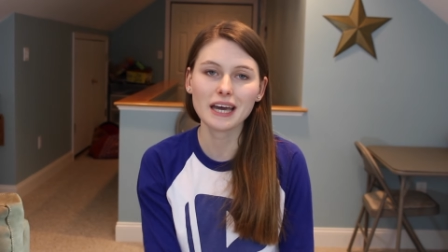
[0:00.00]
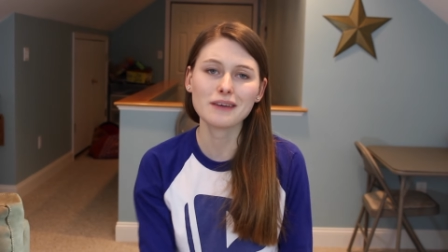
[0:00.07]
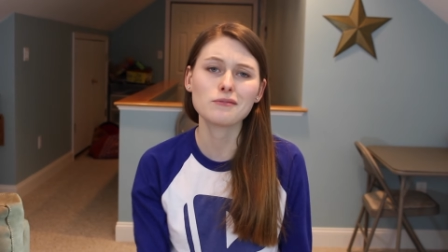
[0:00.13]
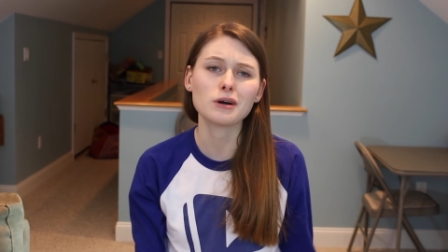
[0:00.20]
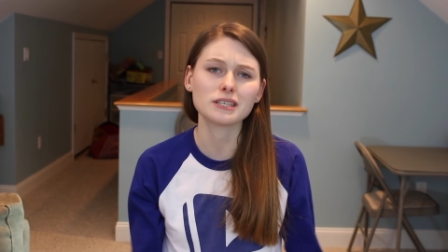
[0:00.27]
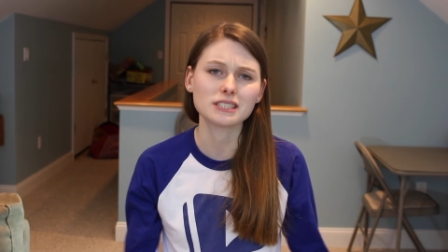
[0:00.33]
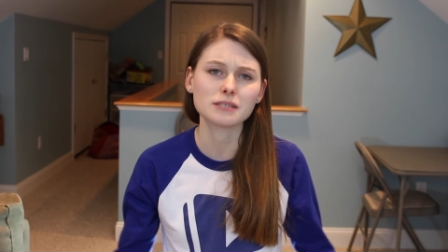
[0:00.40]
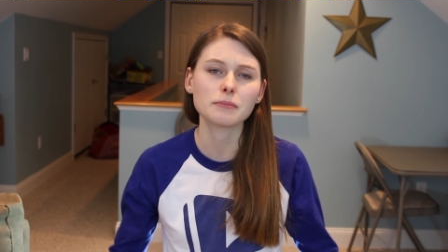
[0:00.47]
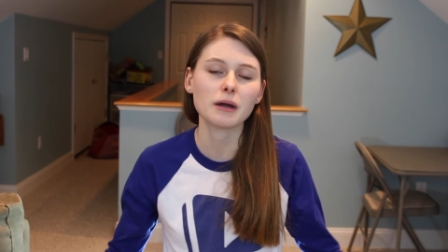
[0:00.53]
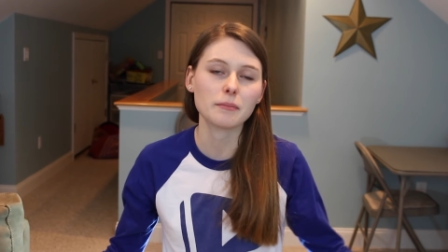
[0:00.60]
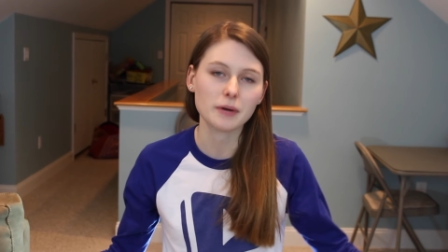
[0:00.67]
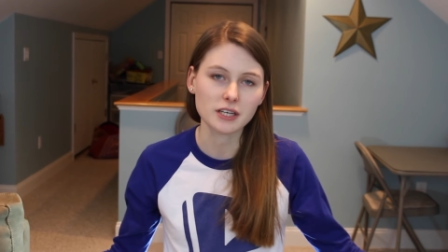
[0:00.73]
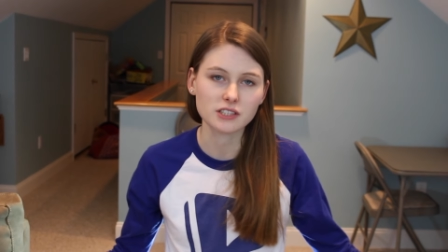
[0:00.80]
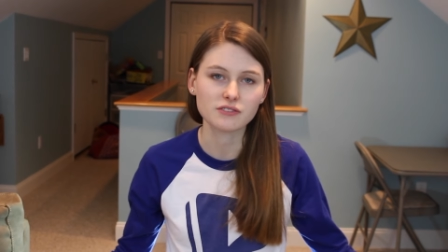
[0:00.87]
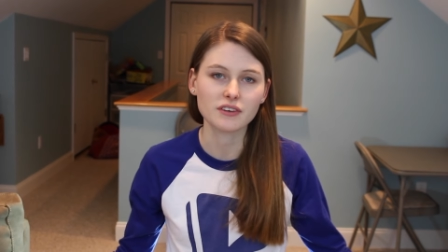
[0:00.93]
a what's in my
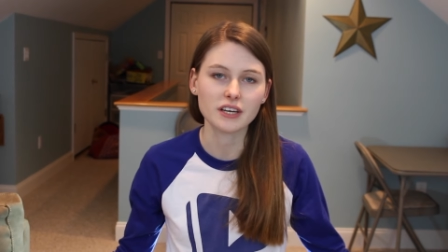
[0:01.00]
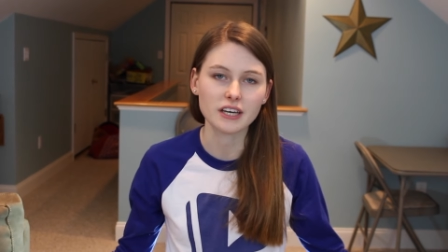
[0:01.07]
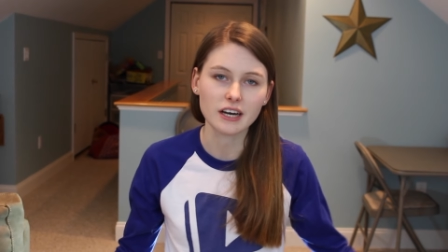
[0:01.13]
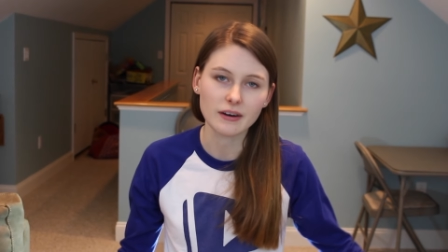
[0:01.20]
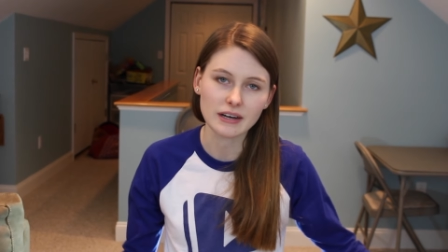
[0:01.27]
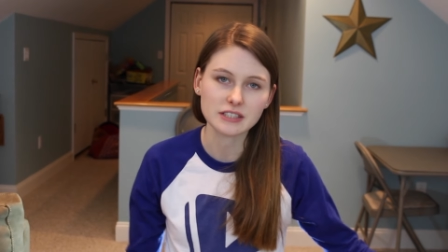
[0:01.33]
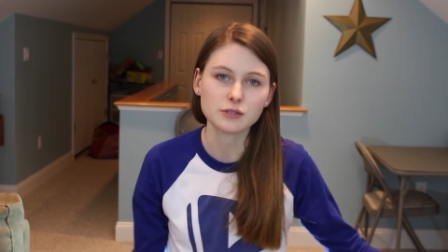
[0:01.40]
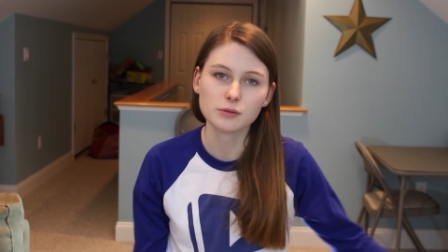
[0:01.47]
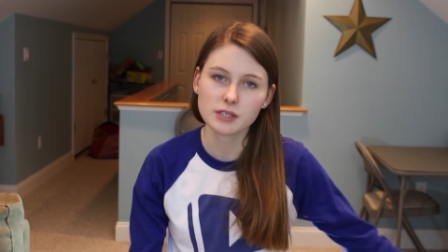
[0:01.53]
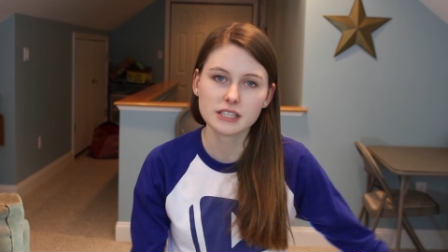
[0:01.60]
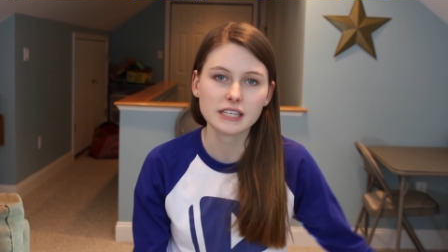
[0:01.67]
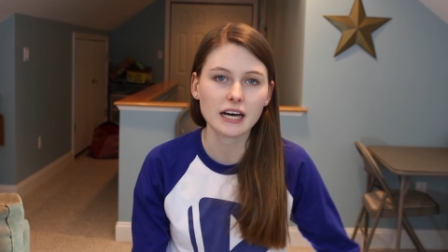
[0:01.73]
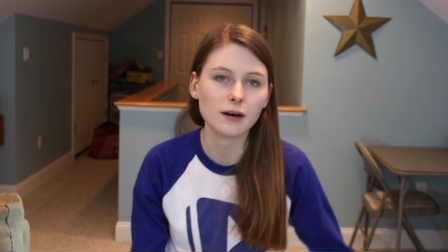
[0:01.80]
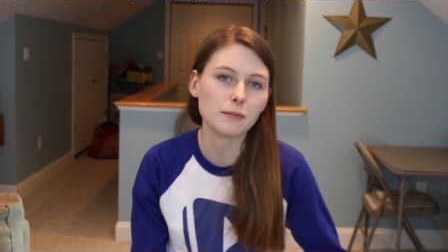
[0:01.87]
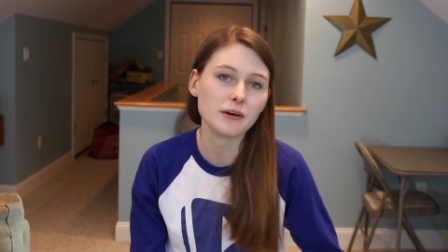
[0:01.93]
purse video as you can
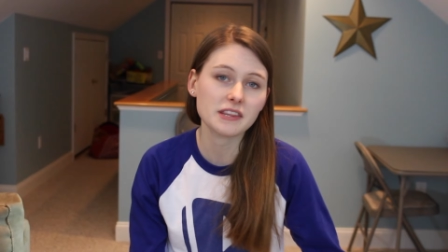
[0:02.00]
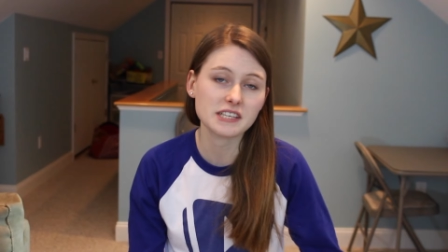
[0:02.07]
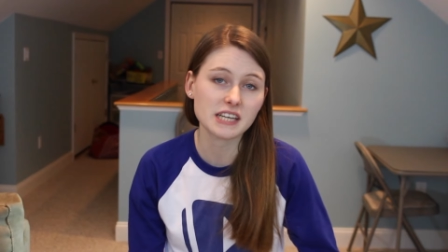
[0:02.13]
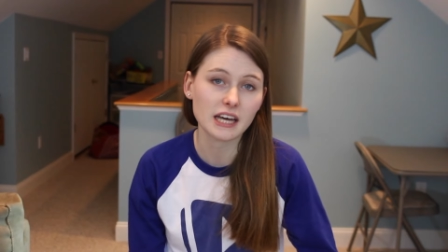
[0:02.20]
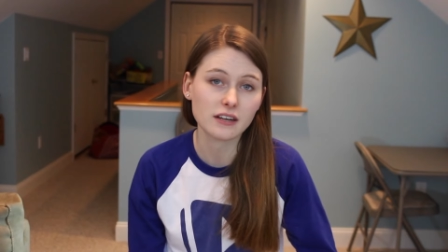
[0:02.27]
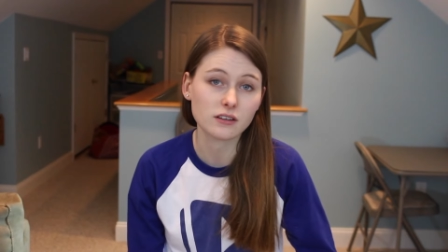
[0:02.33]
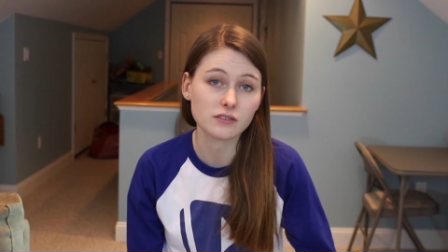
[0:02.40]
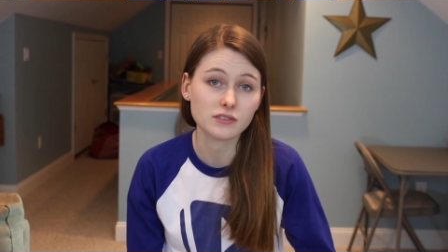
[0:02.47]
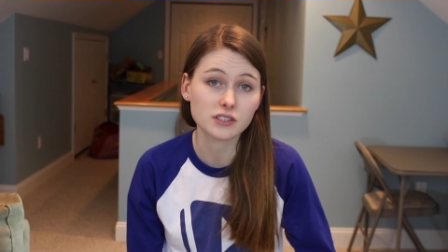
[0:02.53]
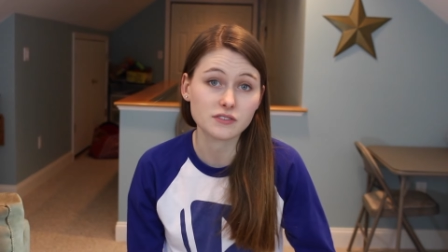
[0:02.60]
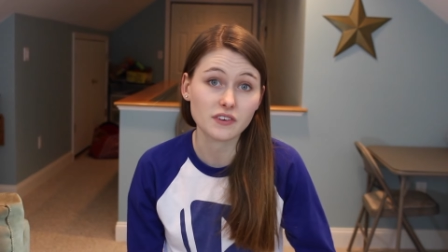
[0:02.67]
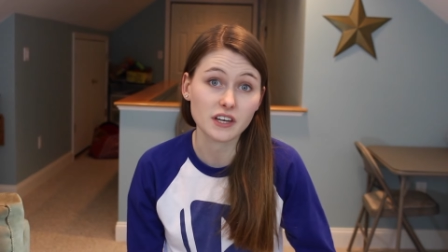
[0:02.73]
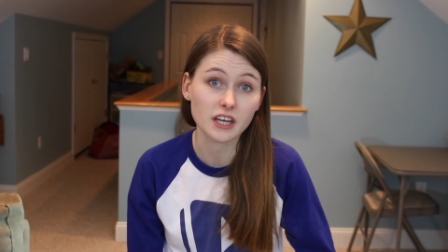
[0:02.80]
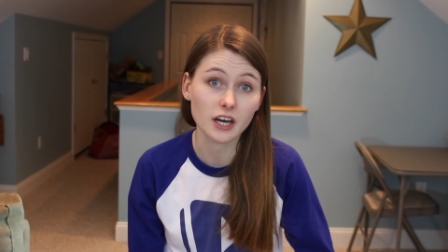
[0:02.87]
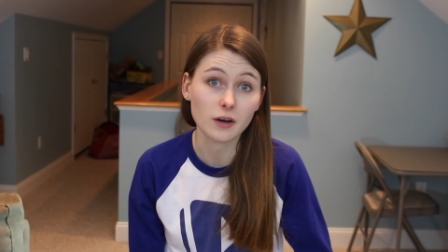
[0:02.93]
tell by the title of this
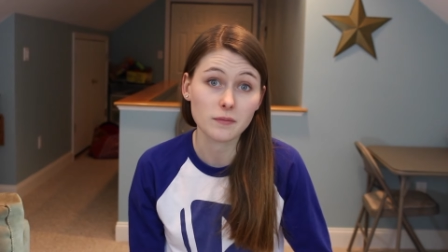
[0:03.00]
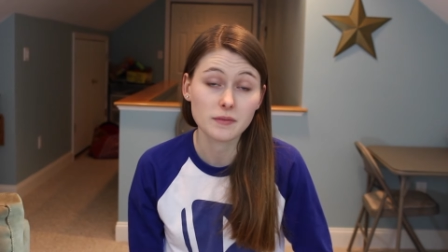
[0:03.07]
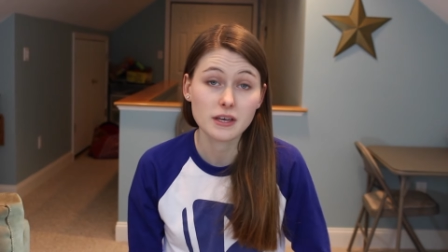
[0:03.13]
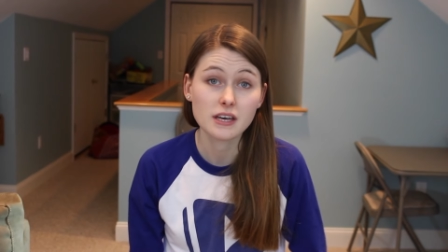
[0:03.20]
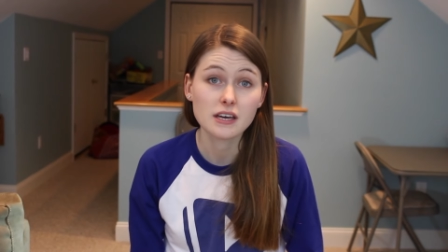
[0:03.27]
video.